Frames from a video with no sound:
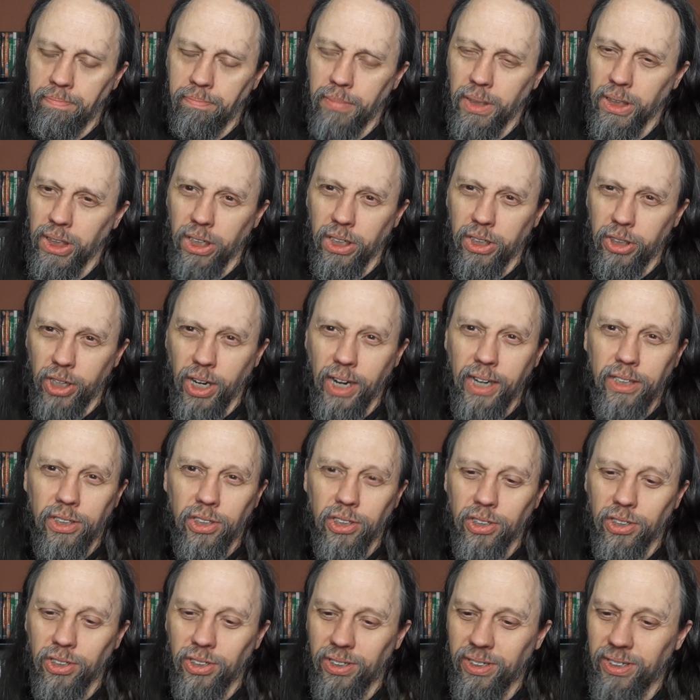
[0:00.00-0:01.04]
But the
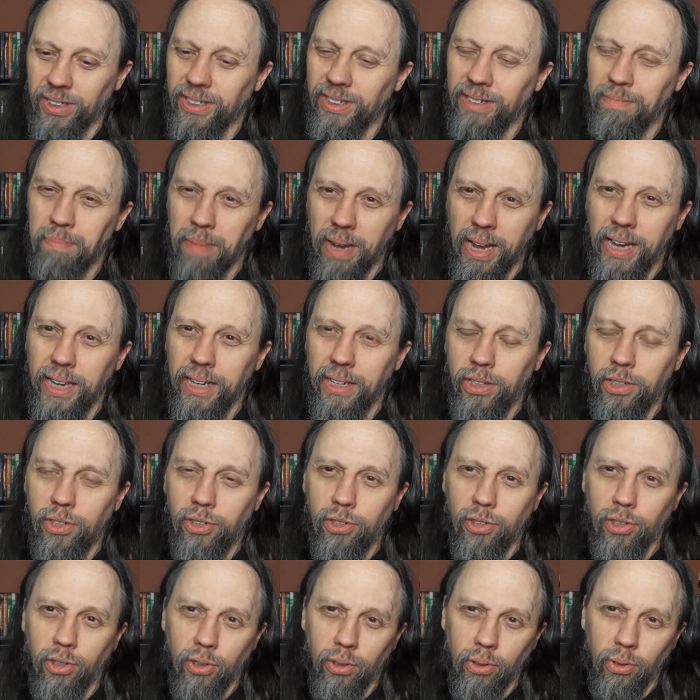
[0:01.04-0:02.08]
changes made
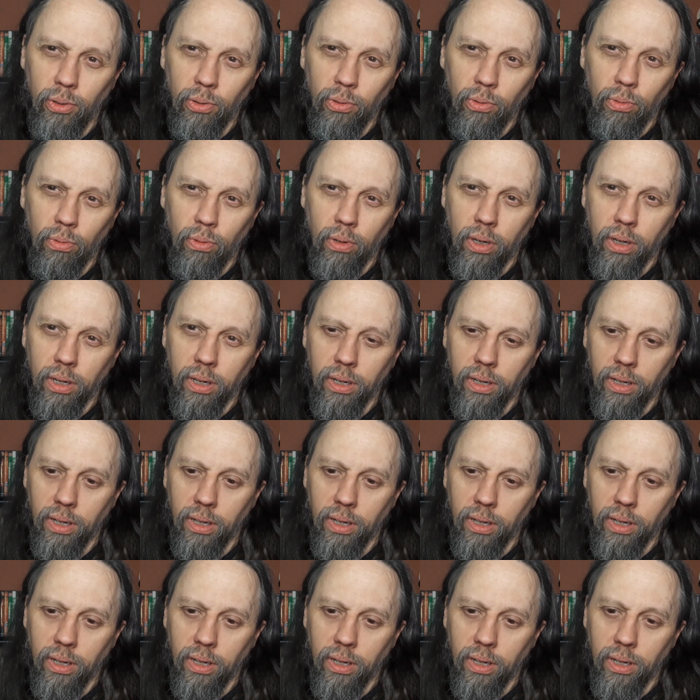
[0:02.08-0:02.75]
to